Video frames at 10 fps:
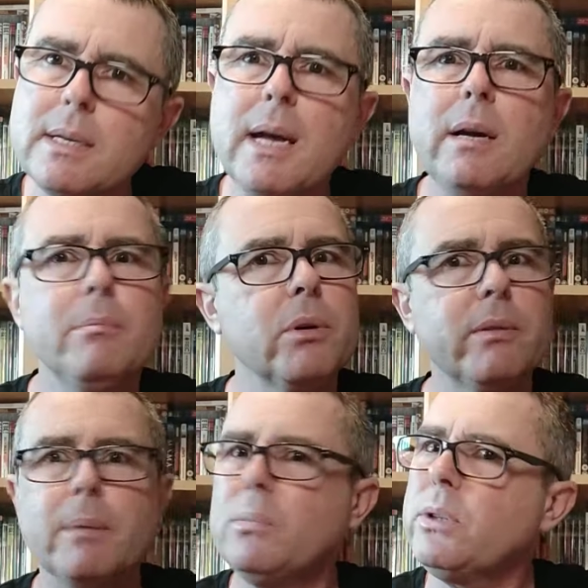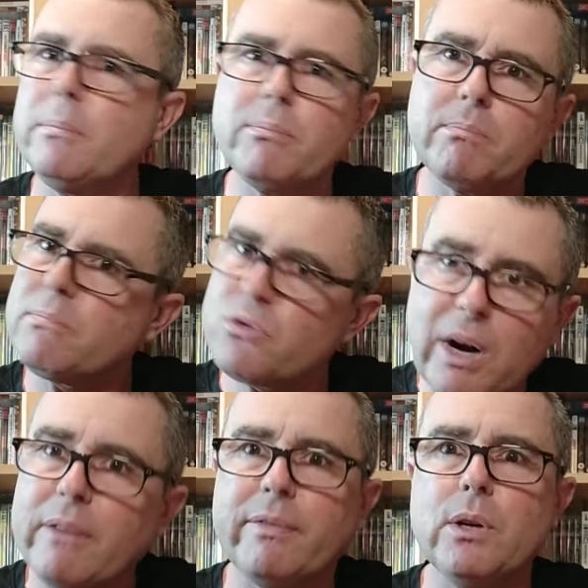Yeah, but they're bloody
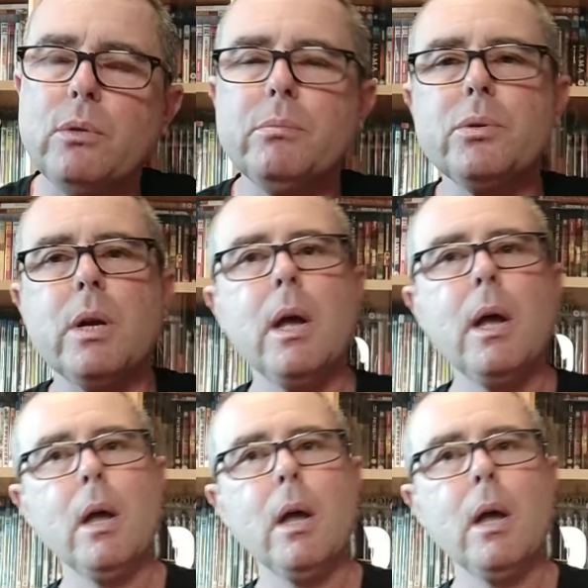great films.